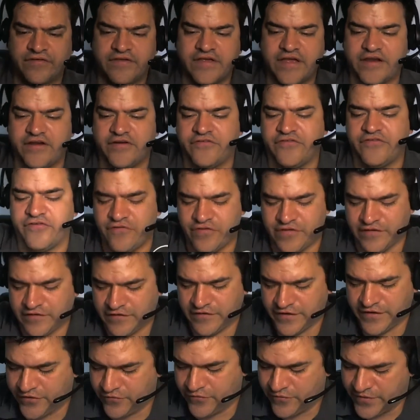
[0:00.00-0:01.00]
kind of turn the
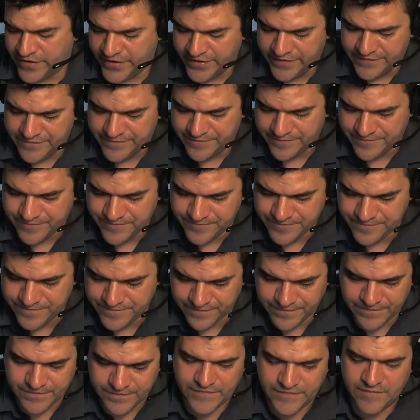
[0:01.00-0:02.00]
light away.
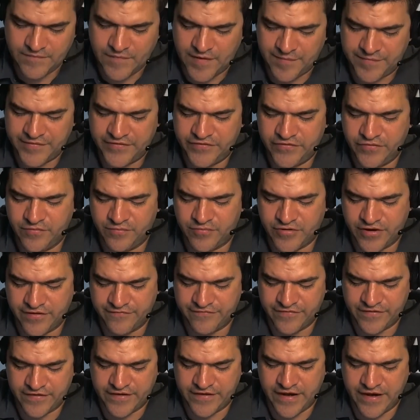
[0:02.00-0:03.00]
Might be too bright
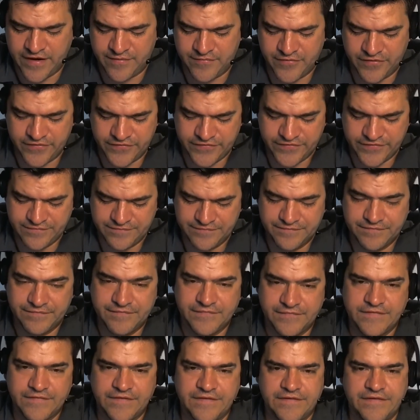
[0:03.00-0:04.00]
for the cameras
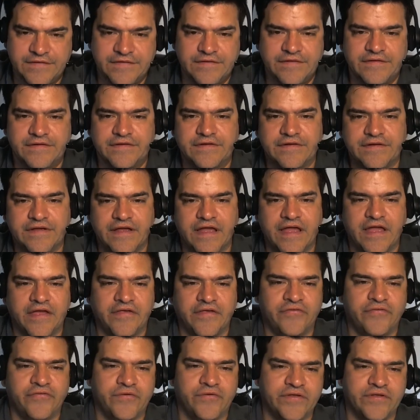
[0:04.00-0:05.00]

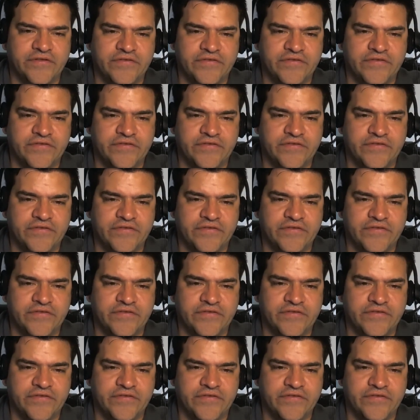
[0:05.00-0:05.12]
as you can